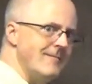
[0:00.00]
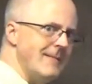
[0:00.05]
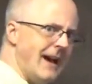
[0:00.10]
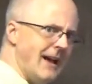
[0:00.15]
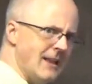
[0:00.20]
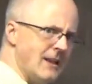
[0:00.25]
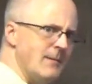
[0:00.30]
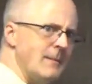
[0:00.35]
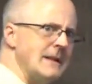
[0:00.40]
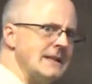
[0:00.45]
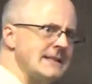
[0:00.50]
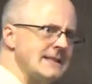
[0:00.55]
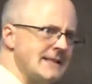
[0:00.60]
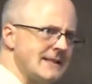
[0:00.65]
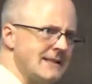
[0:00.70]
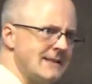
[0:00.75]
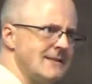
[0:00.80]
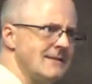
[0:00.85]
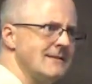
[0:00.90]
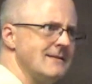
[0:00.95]

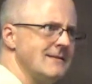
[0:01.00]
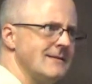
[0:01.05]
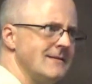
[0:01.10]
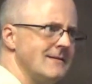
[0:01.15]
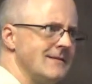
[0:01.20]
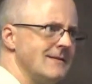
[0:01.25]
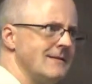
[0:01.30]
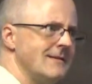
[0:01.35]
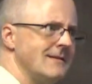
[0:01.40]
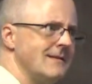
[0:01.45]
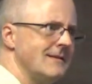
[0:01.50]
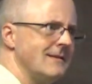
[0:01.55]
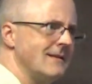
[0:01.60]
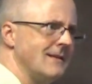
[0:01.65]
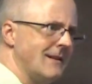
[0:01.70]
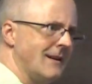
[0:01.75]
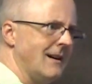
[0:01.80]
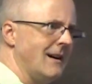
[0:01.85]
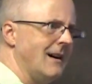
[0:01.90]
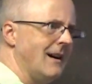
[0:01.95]
elements
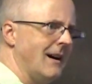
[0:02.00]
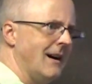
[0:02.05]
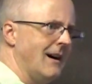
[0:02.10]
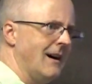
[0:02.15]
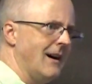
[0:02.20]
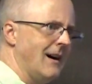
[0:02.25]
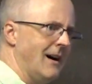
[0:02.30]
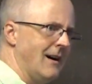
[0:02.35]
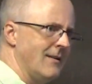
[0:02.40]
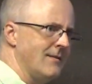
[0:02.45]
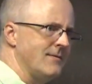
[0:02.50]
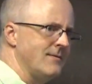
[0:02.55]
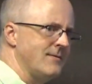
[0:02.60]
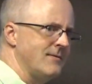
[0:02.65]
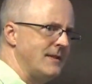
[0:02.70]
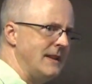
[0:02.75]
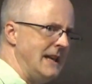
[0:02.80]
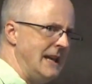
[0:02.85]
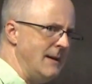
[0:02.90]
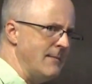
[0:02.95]

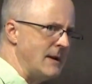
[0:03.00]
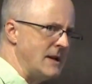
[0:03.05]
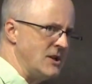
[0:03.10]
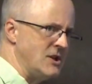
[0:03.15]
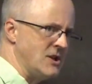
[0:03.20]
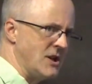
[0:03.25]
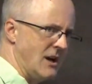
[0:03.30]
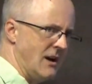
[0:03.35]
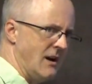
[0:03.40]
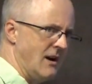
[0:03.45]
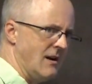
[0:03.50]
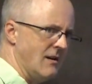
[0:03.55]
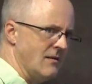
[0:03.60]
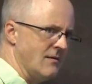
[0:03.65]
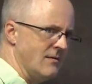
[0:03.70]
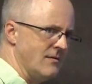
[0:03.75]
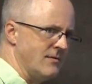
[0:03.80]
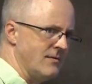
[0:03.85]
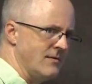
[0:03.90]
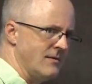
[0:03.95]
of the image
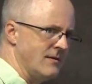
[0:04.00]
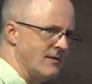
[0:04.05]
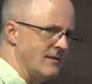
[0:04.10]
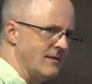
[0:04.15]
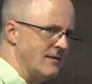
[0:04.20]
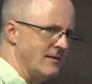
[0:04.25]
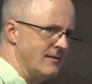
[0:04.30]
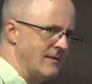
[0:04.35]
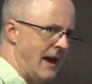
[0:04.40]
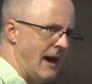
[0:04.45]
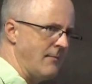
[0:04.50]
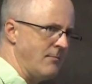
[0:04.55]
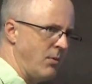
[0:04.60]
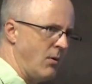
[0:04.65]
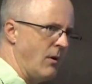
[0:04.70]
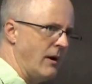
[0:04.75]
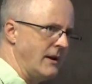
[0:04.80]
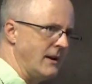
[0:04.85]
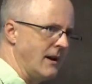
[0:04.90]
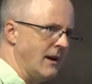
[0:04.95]
of that
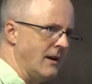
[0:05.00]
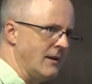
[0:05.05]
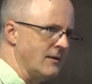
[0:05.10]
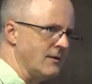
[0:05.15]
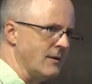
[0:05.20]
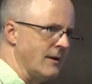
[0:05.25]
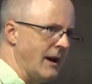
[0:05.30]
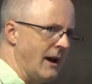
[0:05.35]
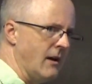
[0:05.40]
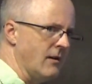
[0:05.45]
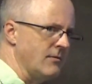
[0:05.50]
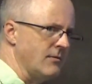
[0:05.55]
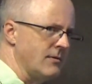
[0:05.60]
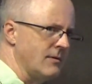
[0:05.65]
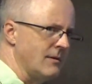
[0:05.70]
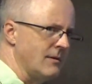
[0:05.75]
point under F.